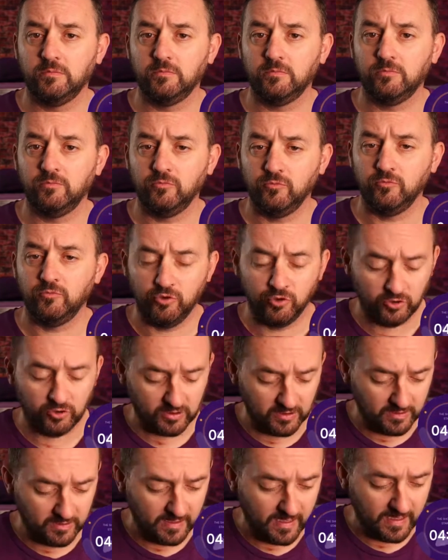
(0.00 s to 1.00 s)
Just
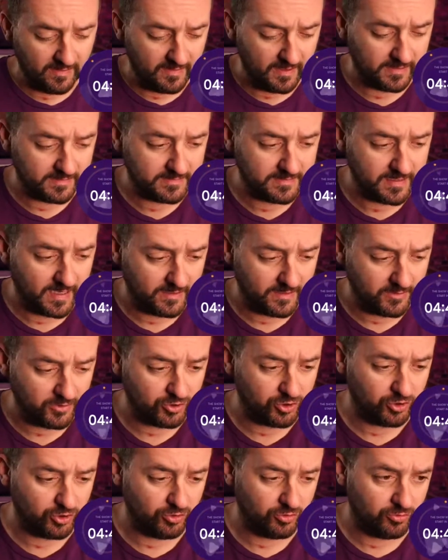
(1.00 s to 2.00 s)
let that
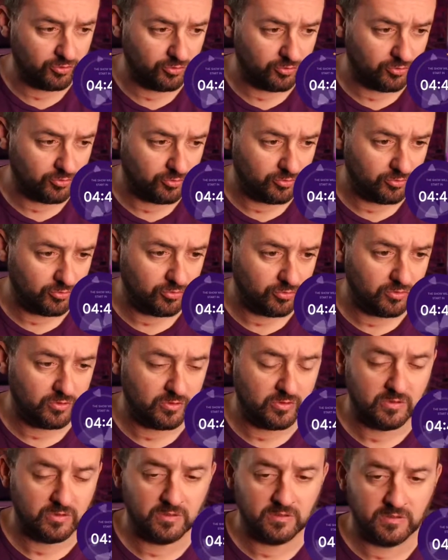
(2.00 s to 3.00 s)
tension
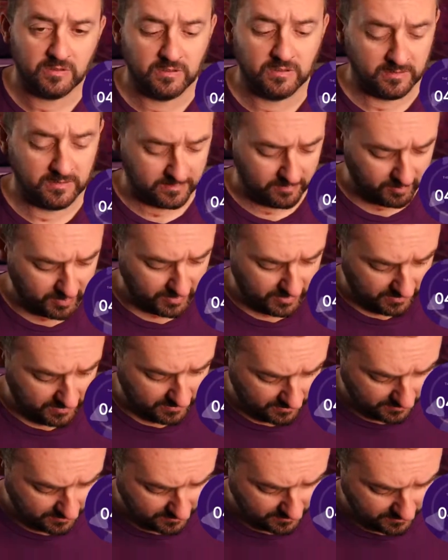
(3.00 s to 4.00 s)
disappear.
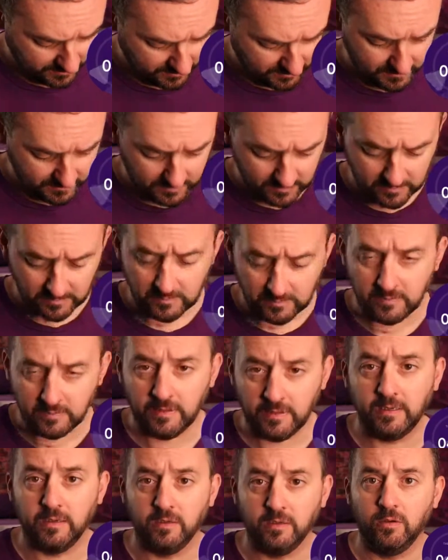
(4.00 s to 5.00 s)
Let
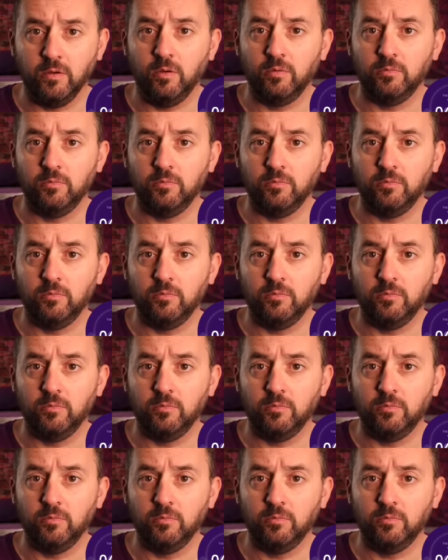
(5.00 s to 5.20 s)
it go.